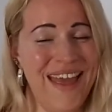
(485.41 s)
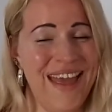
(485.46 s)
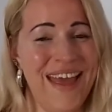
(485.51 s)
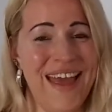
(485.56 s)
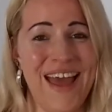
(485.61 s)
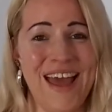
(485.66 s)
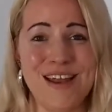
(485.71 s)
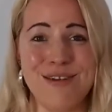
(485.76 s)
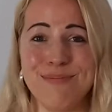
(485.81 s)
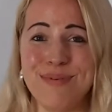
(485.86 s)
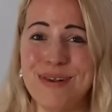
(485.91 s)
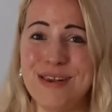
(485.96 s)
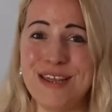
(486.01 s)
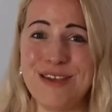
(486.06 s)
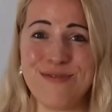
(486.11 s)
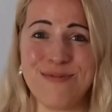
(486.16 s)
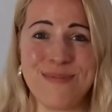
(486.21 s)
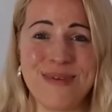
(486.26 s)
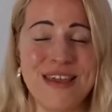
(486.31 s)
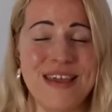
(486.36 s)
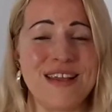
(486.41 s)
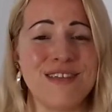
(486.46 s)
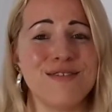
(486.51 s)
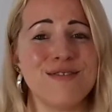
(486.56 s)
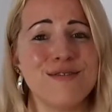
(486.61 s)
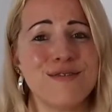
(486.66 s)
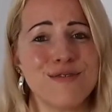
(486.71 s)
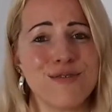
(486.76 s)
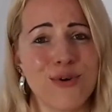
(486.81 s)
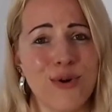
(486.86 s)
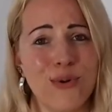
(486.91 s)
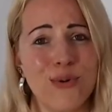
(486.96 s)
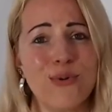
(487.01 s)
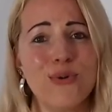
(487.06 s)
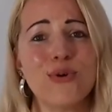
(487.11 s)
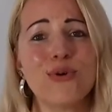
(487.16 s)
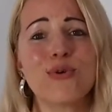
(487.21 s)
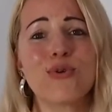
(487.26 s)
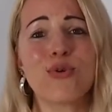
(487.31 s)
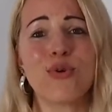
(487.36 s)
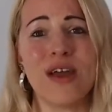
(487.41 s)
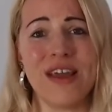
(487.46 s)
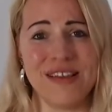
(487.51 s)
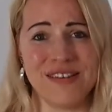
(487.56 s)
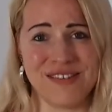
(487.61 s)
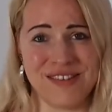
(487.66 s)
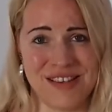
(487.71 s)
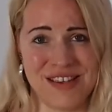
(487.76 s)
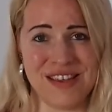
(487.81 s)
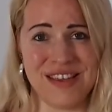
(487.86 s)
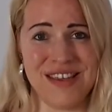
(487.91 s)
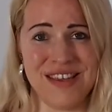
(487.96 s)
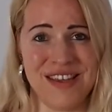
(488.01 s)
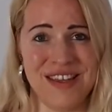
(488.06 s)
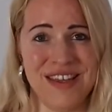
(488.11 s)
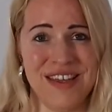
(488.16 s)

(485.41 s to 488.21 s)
And believe me, it's so crazy.